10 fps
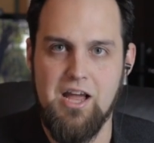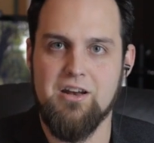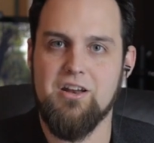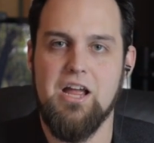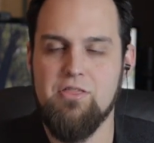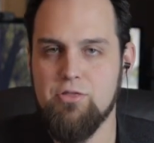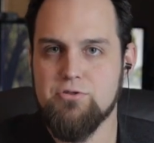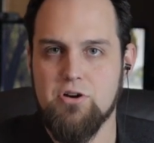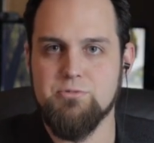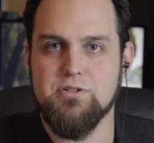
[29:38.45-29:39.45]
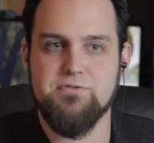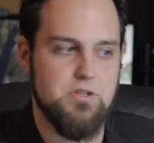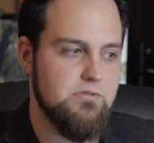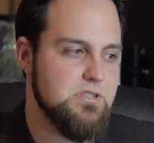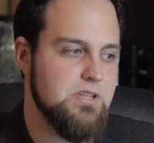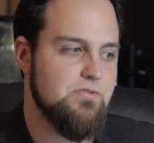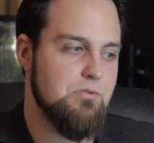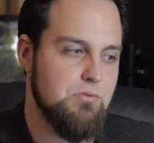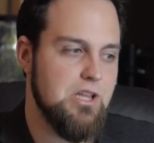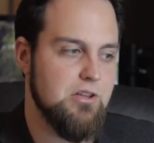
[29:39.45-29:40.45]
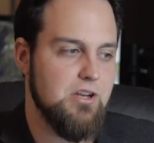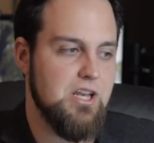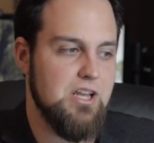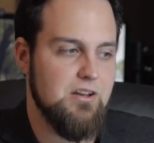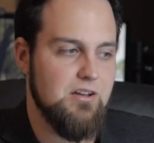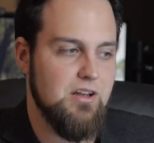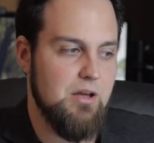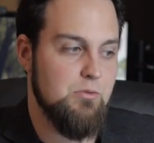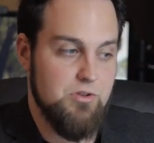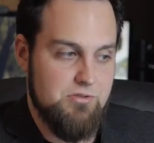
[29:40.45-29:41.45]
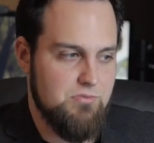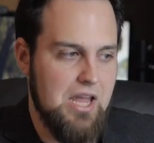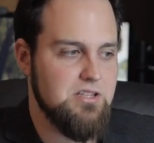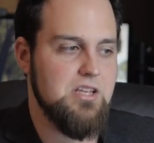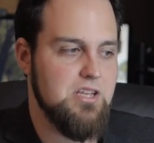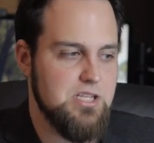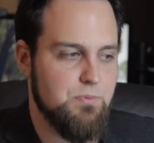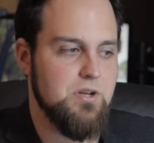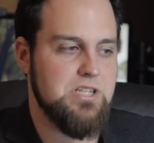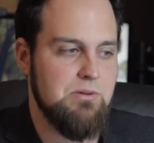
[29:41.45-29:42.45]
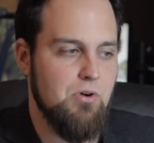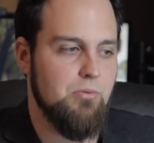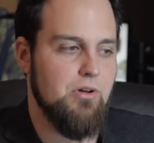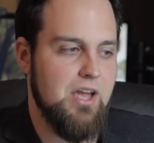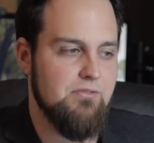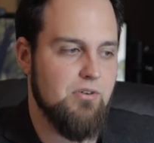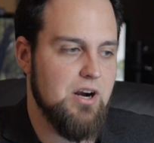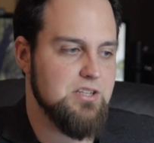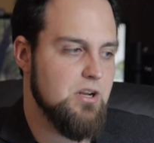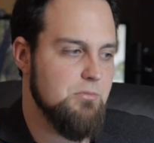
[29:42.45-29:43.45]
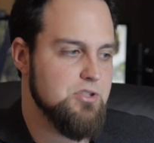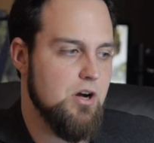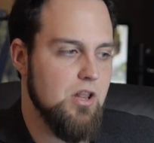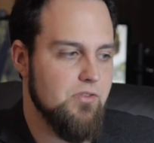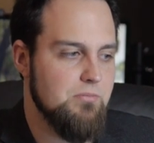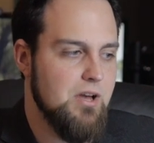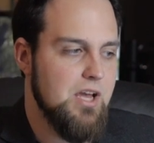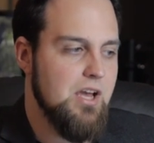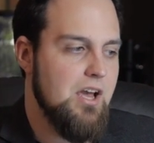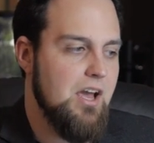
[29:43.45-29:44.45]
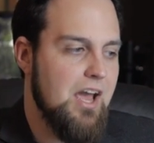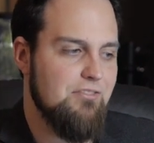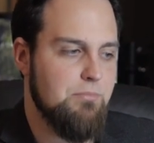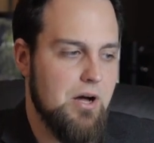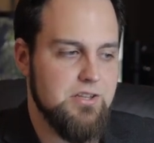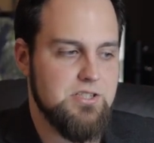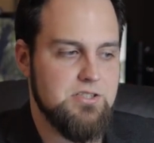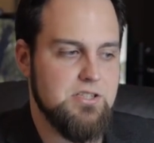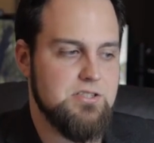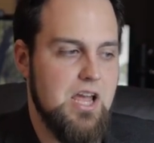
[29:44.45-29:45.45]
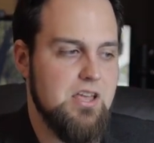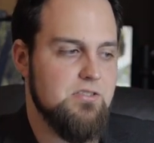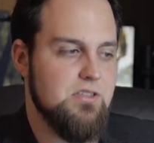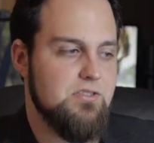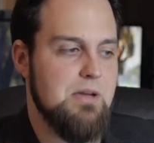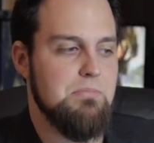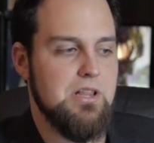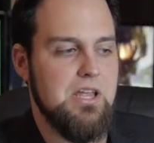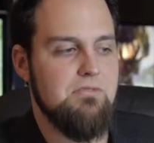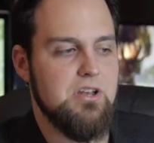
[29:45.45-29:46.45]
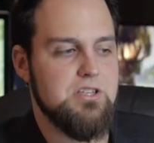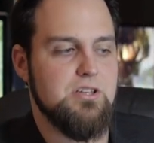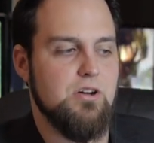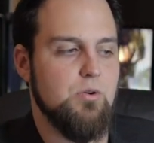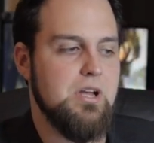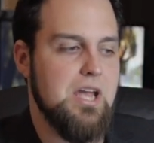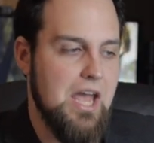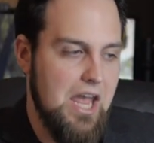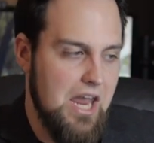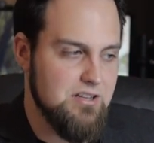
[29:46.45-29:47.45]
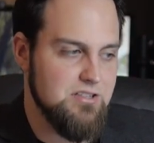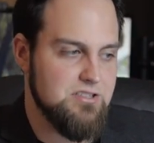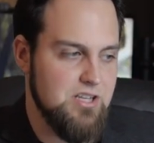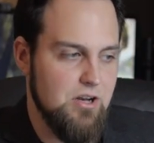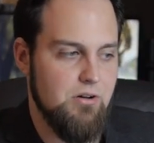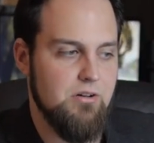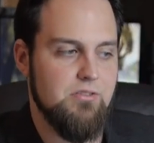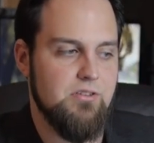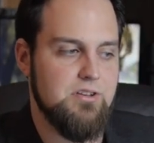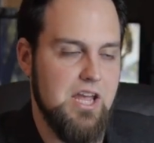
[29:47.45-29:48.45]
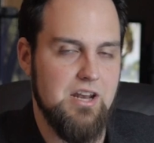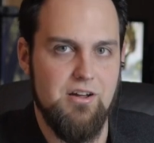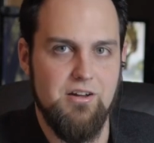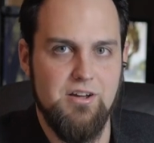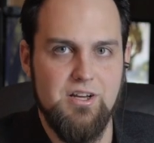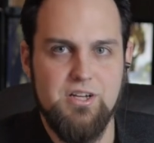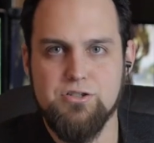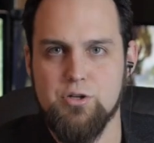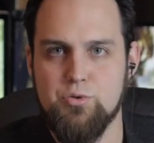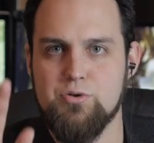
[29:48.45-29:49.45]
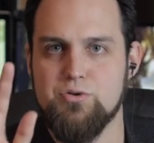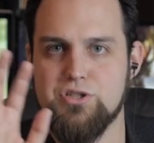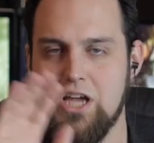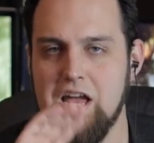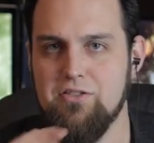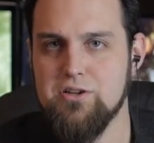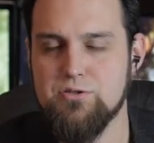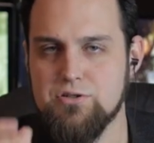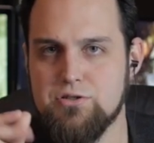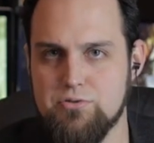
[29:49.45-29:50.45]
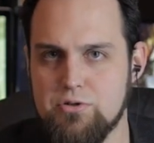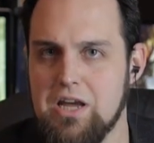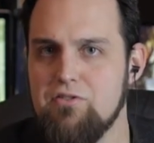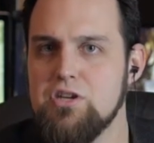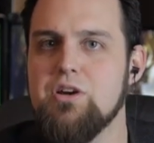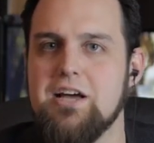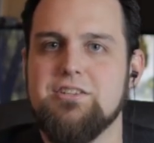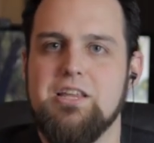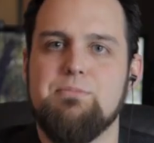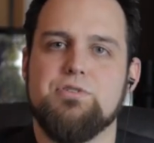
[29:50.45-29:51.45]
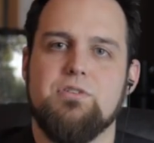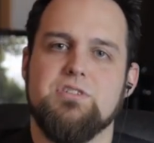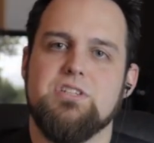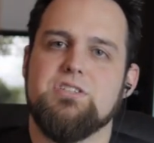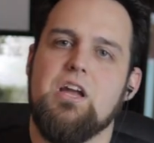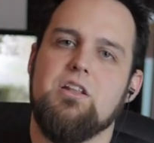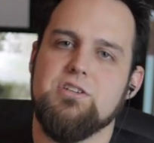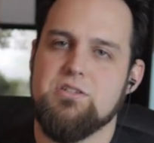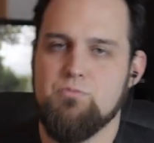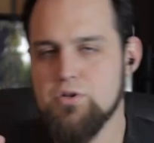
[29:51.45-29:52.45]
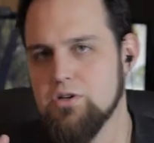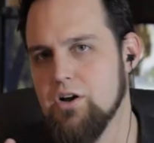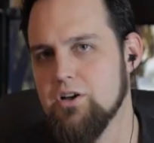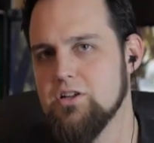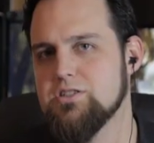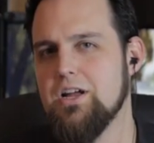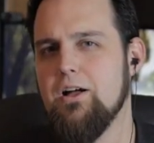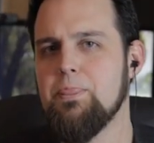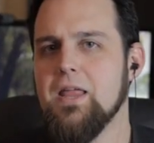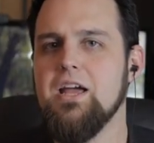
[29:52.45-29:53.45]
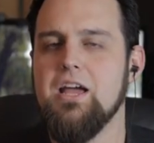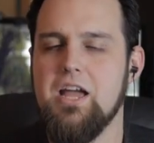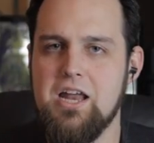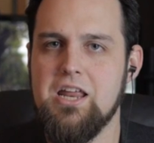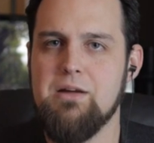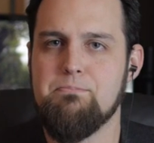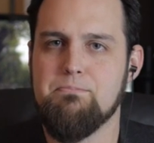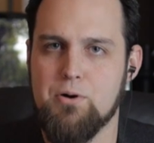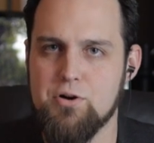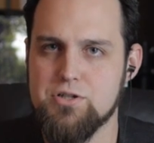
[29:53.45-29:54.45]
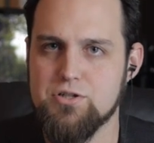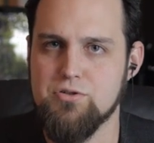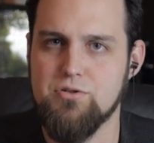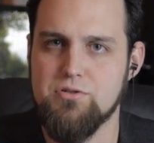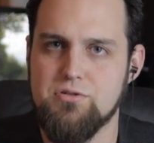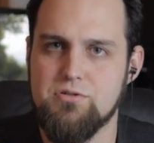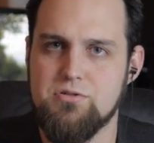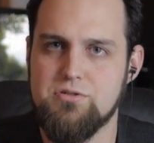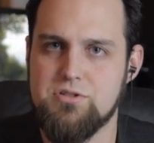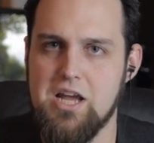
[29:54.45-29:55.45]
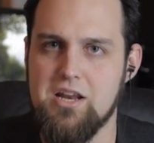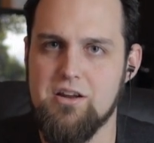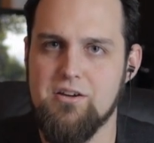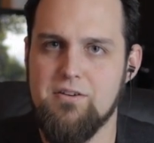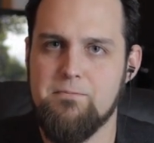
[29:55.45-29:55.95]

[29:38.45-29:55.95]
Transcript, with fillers: And in their terms of service, if you really look at it, uh, with A T and T, Sprint, T-Mobile, and Verizon, almost all of them have policies that say that they believe that it's okay to sell the data. So they're saying this, there's, they're giving you guys lip service and saying, listen, we're not gonna sell any personal data.